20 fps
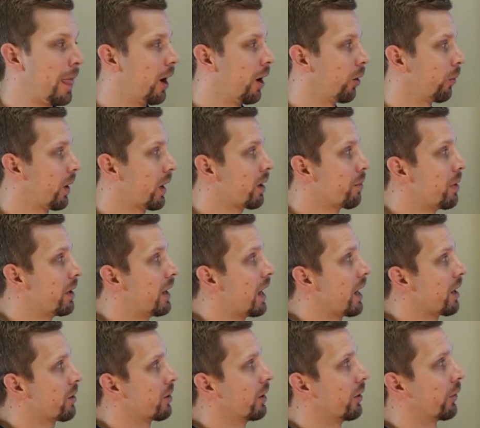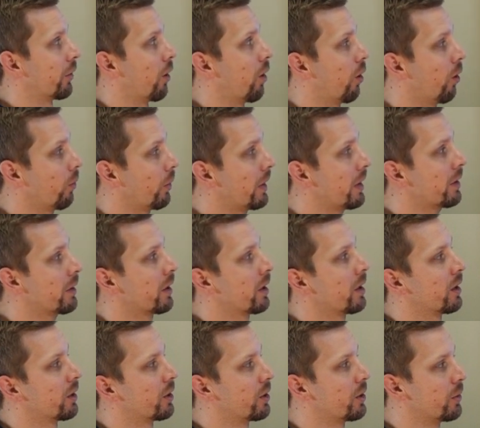Our recommendation is always
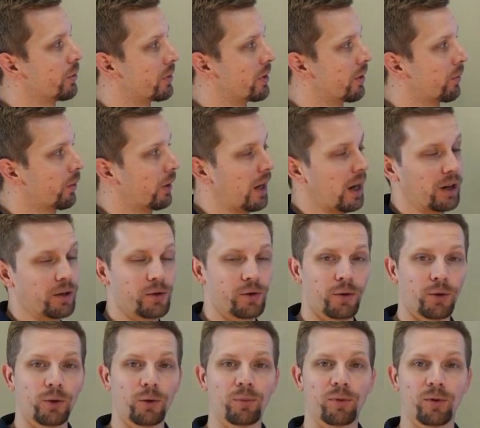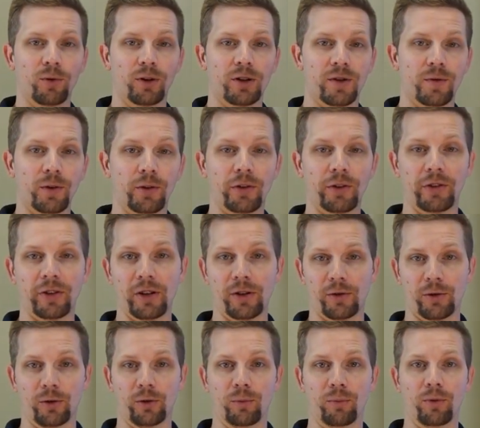to use different external ports versus
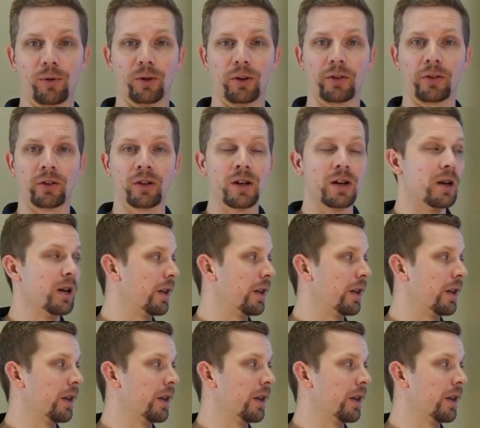internal ports.